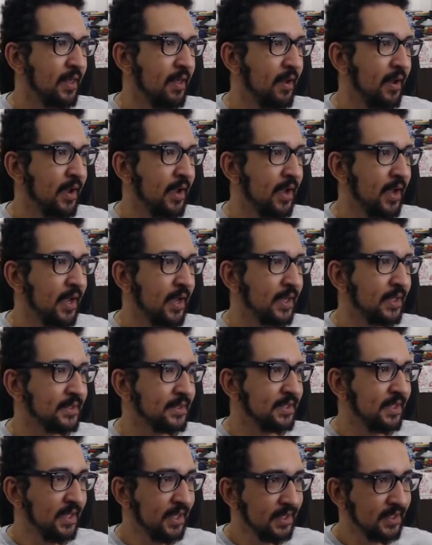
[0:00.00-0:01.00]

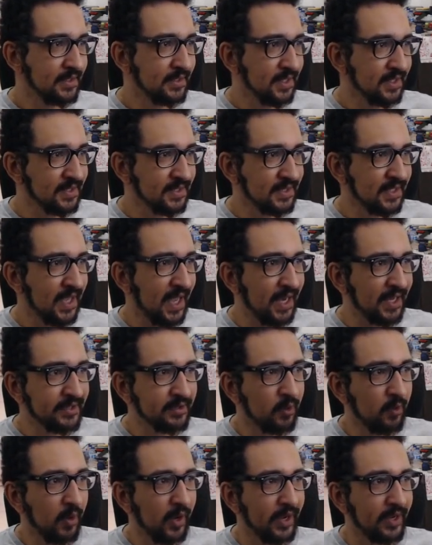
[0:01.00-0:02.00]
the
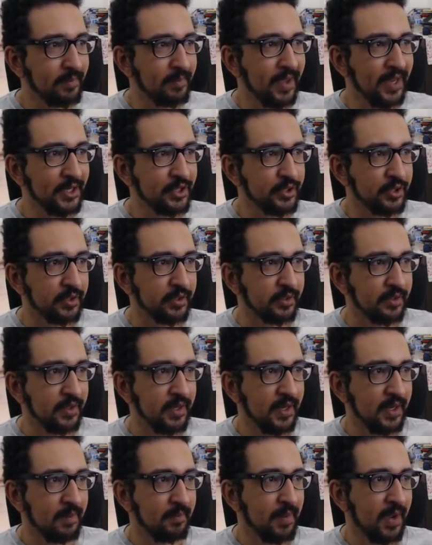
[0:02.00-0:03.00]
skeletal animation
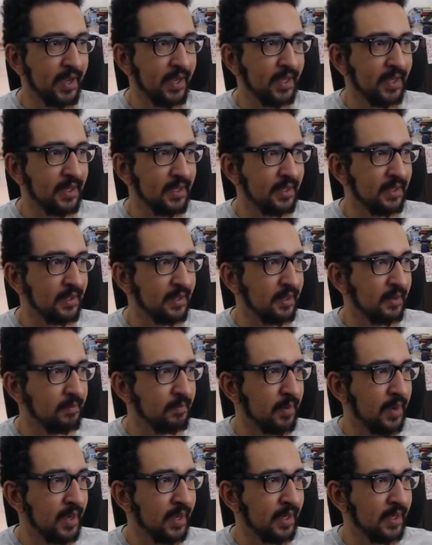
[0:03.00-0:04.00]
in
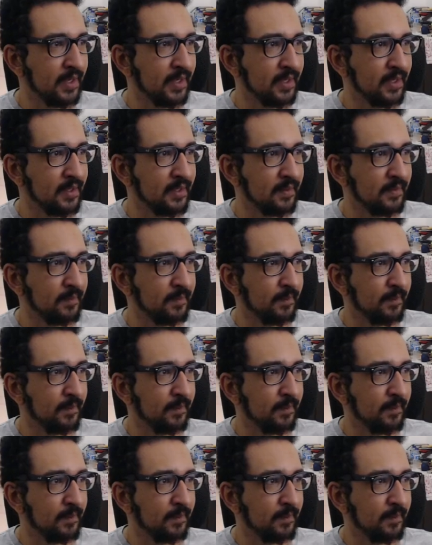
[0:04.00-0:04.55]
my